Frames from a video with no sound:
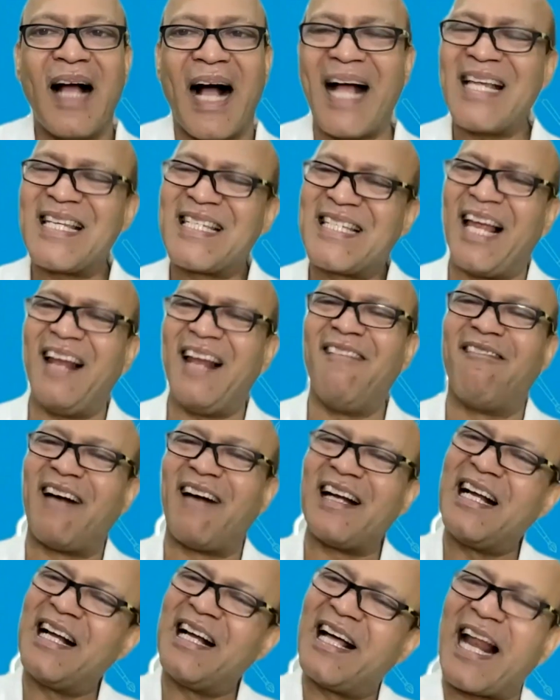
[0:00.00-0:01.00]
I sell
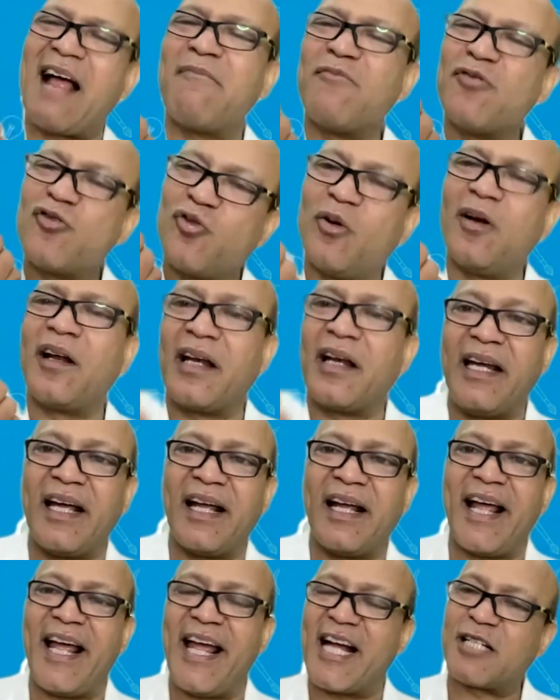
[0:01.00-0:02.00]
1 gram jewelry
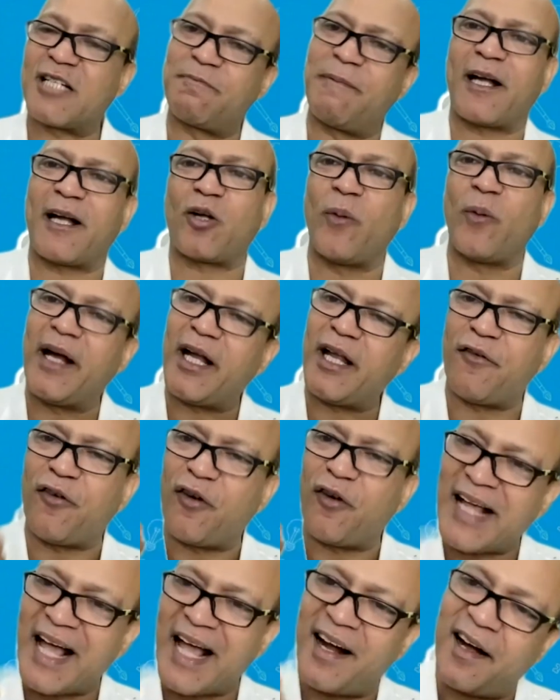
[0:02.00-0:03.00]
and I expect
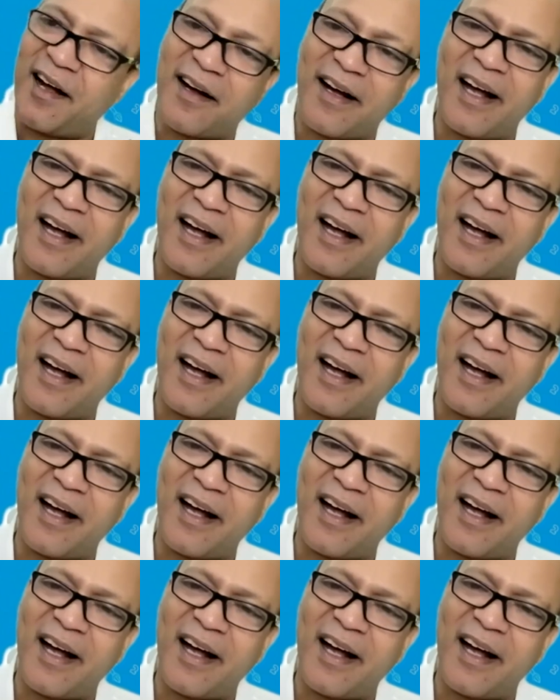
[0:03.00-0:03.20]
24 carat